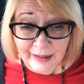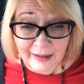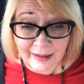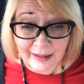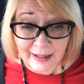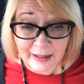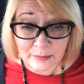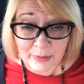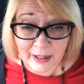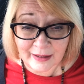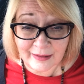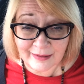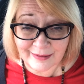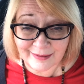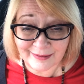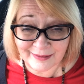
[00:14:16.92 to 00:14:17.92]

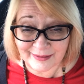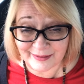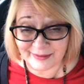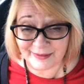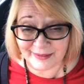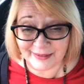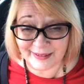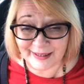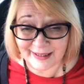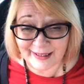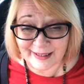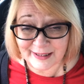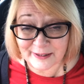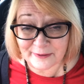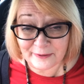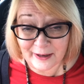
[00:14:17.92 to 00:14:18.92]
Amen.
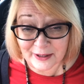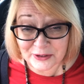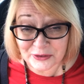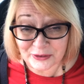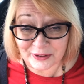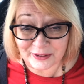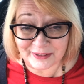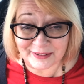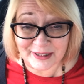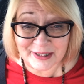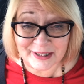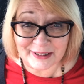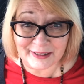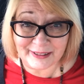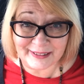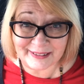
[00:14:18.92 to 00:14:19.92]
It's effectual. That's
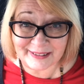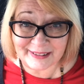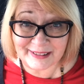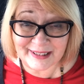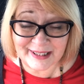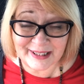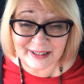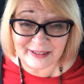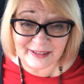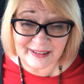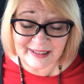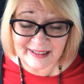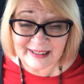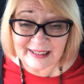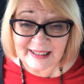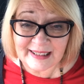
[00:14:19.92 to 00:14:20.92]
good. It's good.
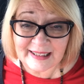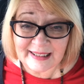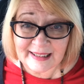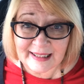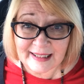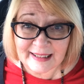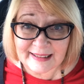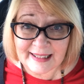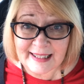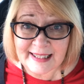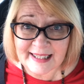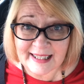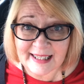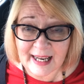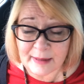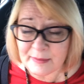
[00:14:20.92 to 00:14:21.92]

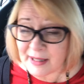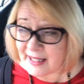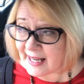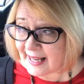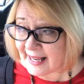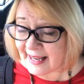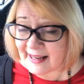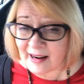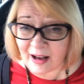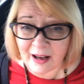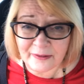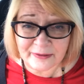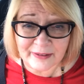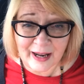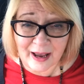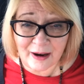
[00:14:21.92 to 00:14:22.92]
Listen, I'm going to head off
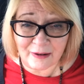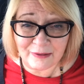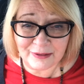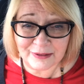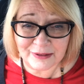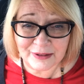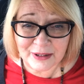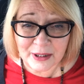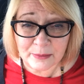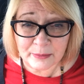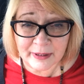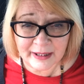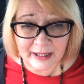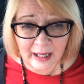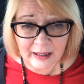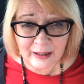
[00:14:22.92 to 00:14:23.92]
now. But
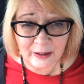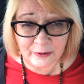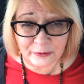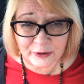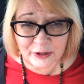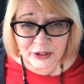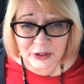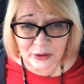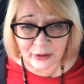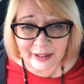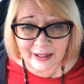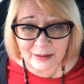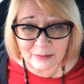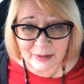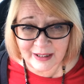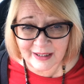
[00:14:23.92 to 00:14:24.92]
thank you for
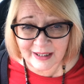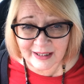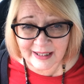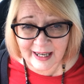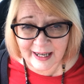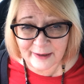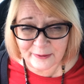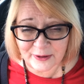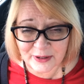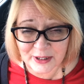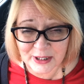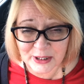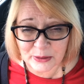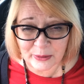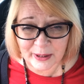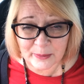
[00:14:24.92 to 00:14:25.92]
joining me today for this
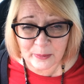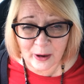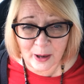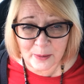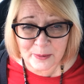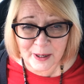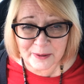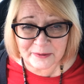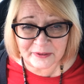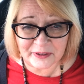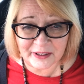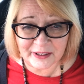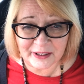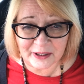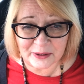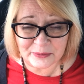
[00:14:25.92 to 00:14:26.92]
quick pop-up
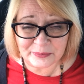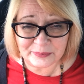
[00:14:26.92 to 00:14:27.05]
video.